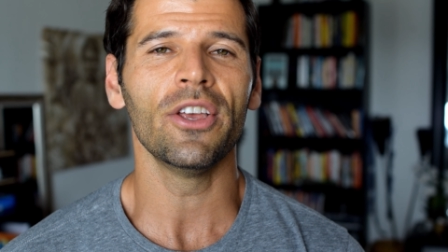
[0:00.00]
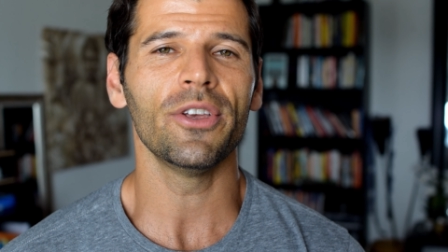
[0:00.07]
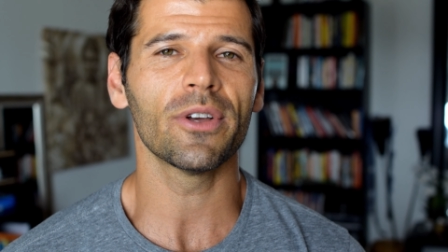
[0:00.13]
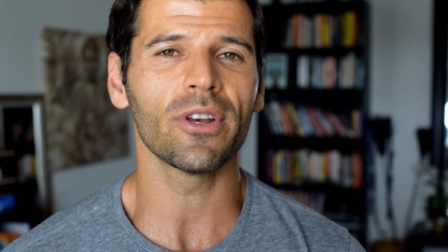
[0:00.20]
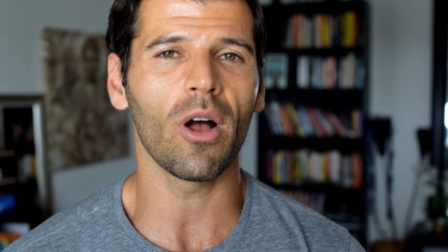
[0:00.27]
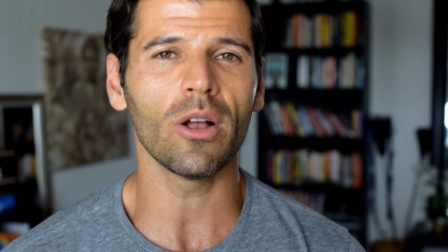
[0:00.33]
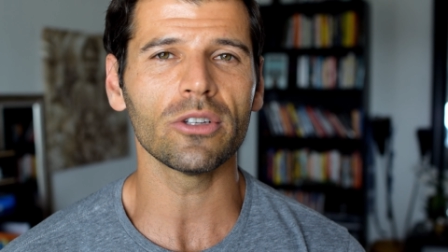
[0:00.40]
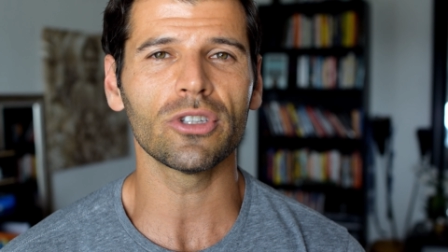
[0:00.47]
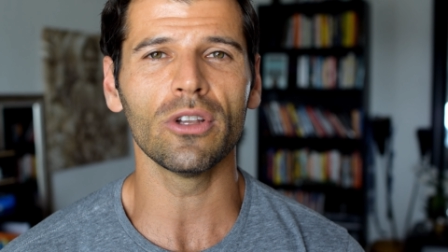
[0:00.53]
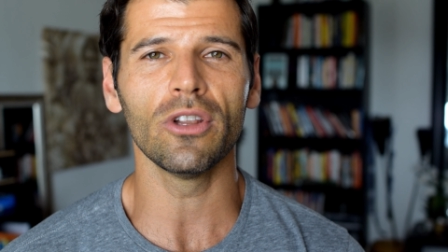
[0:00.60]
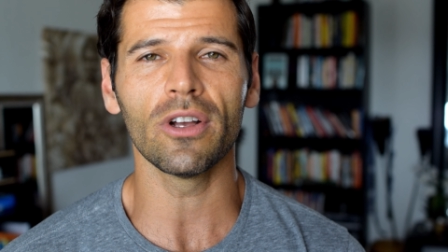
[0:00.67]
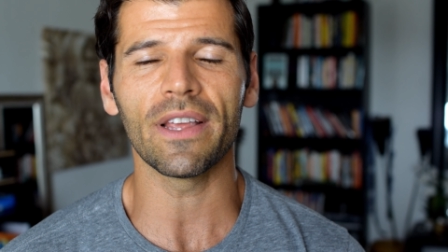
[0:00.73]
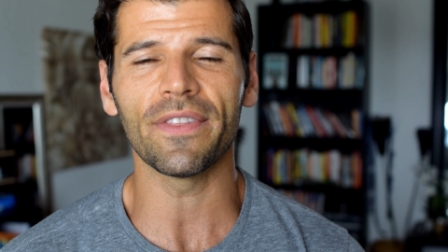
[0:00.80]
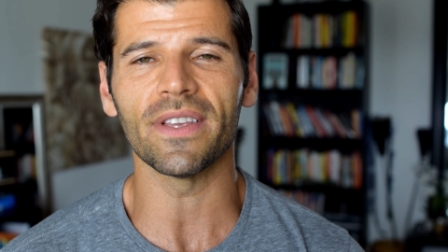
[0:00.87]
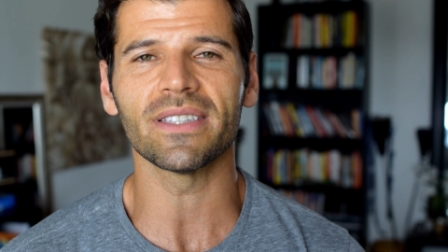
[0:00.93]
You could also
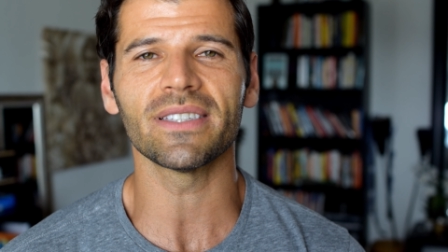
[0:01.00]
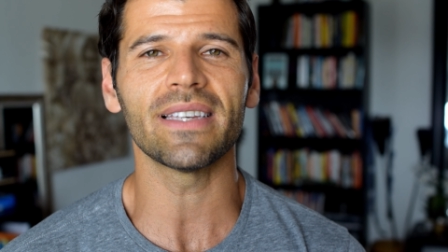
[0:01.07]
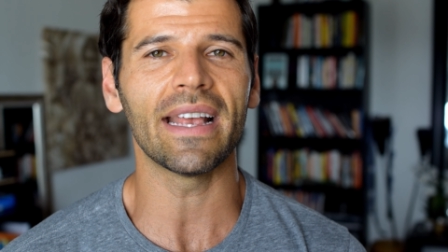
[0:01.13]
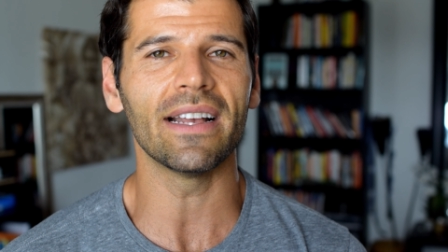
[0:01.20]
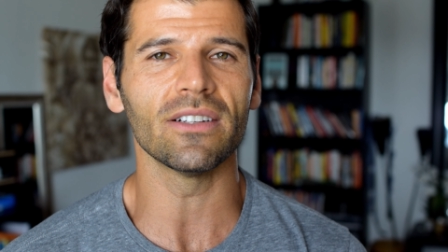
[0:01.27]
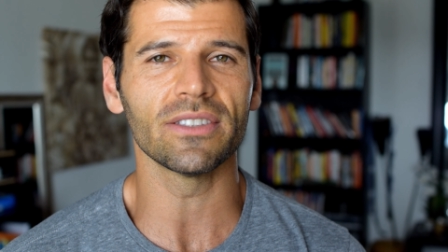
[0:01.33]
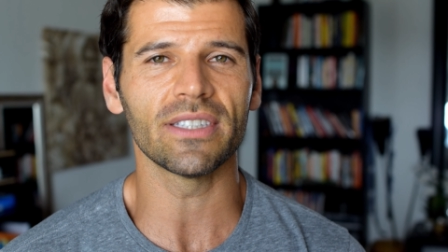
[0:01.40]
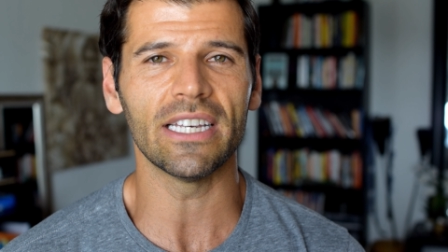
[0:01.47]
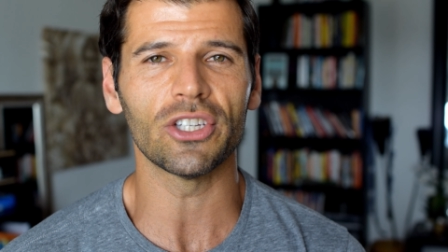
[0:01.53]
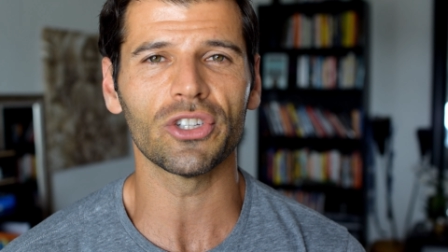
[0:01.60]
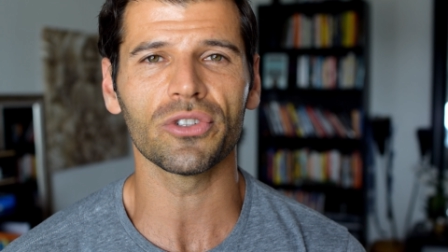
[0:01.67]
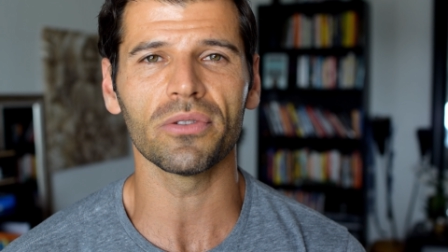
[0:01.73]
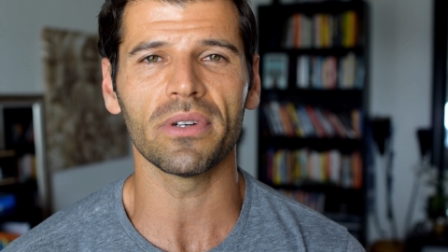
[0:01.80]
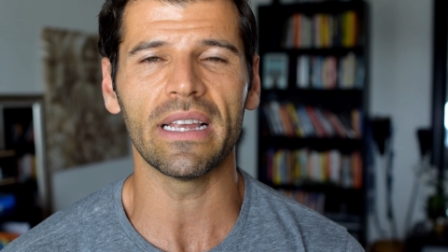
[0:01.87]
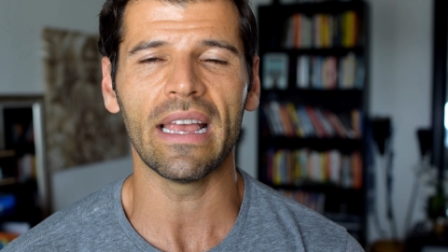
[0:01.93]
look at the sales
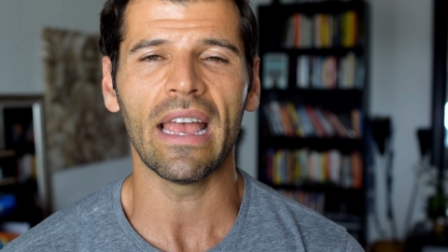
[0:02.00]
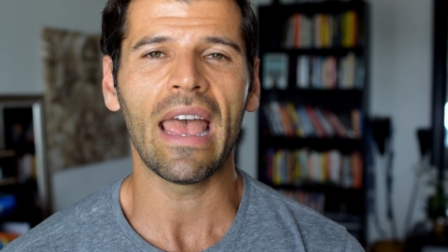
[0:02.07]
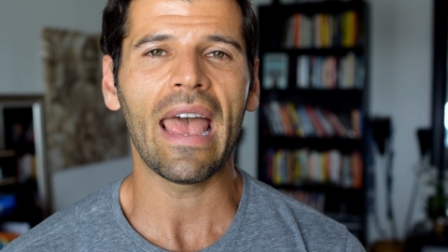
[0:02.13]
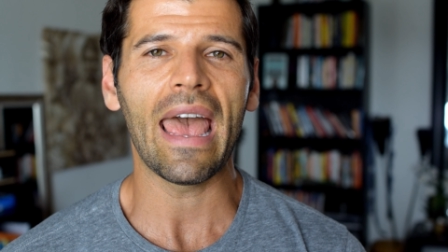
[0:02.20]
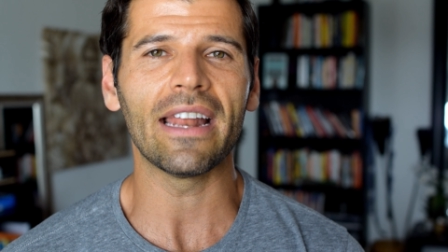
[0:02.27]
history